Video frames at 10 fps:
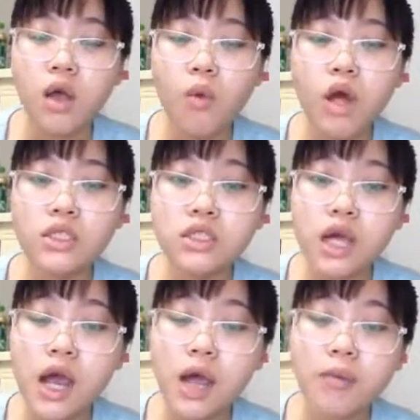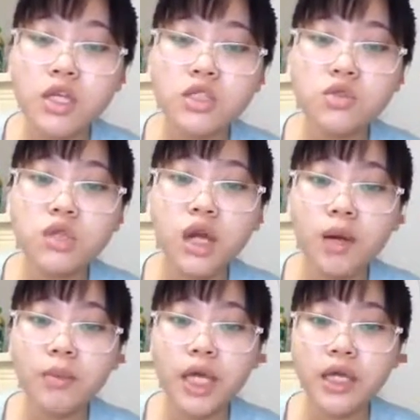what time he should
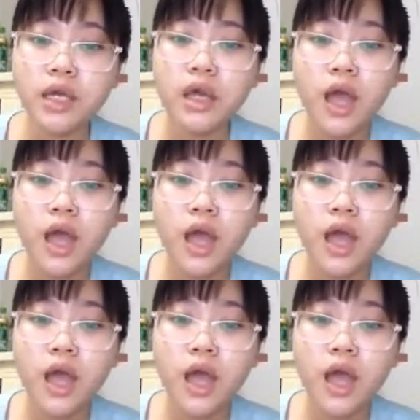come in